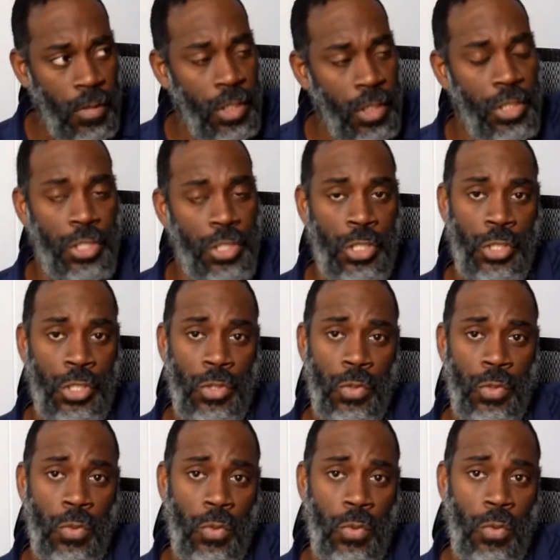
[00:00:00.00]

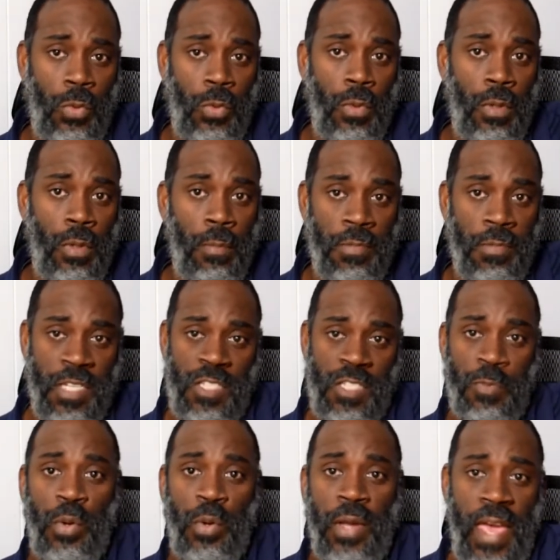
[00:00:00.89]
to just
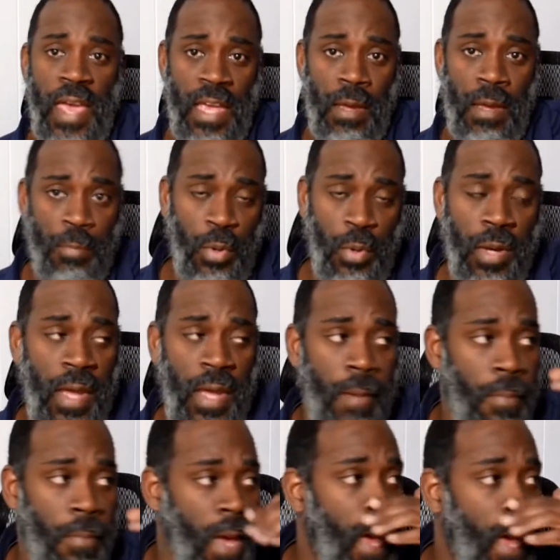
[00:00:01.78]
point of
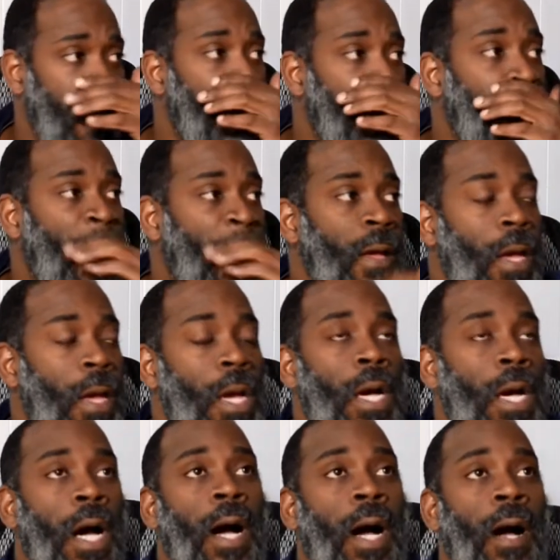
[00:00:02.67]
impact.
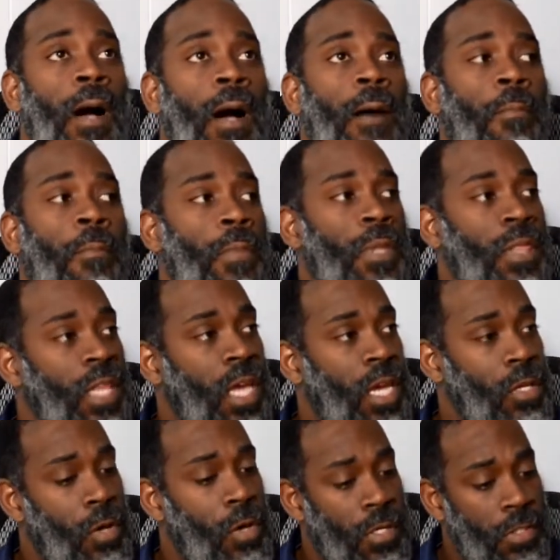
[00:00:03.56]

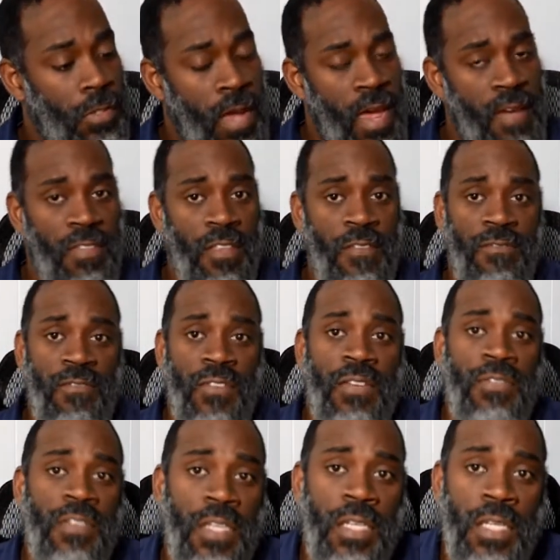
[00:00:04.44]
Then you also have the
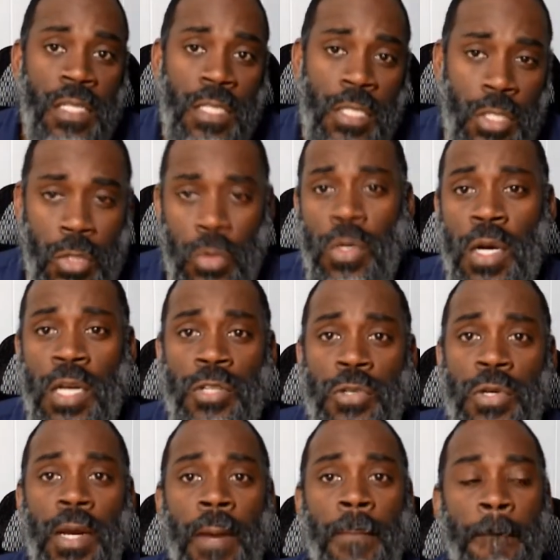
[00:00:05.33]
50 to
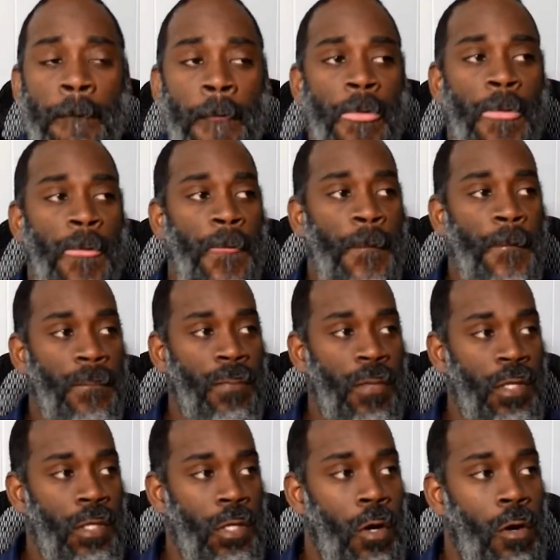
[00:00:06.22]
200
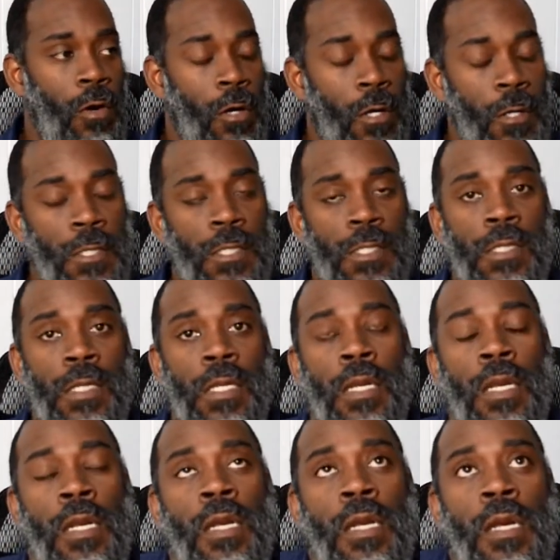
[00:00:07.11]
yards.
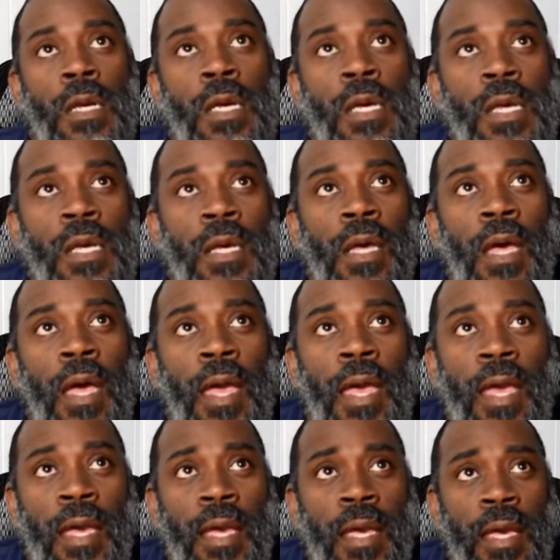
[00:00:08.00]

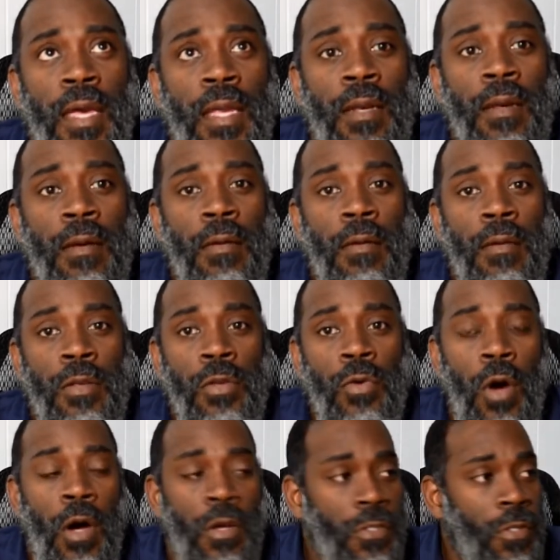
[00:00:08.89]
And you
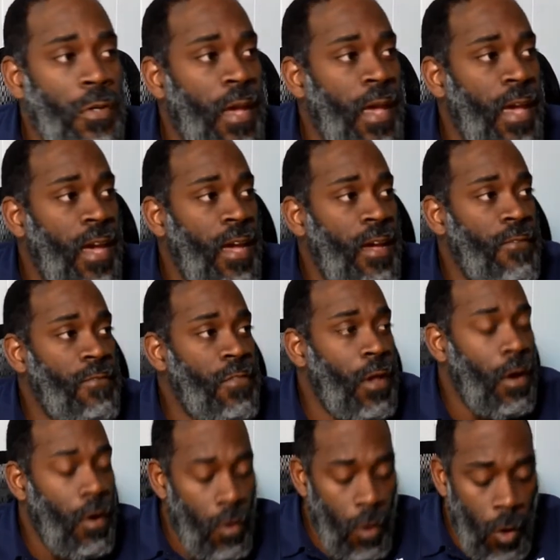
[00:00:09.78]
also have, the
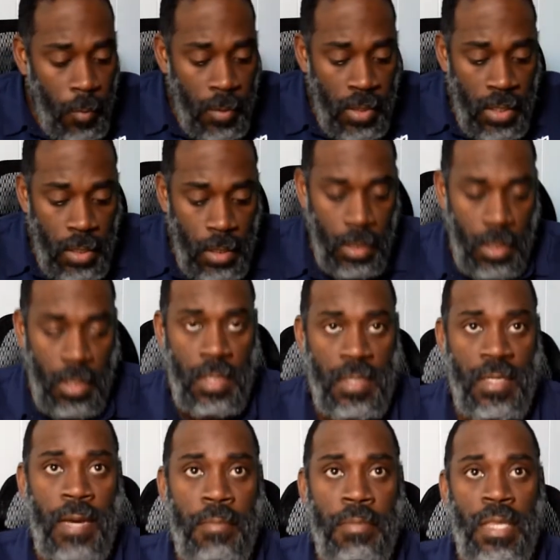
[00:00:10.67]
Army does,
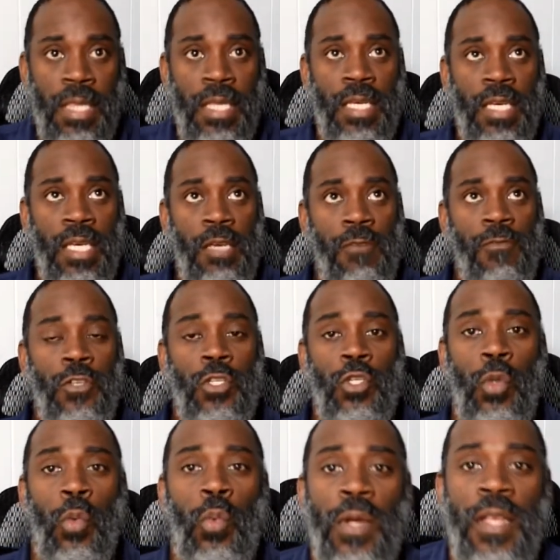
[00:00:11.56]
I believe,
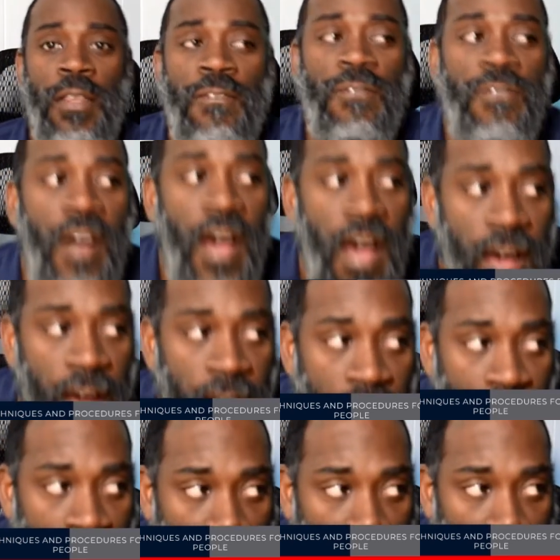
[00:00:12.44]

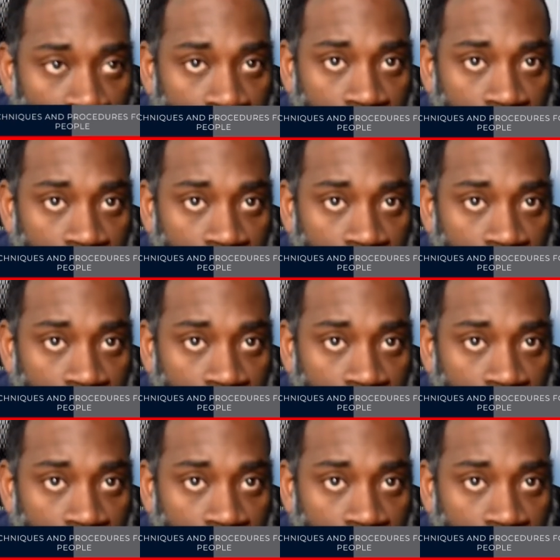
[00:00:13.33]
25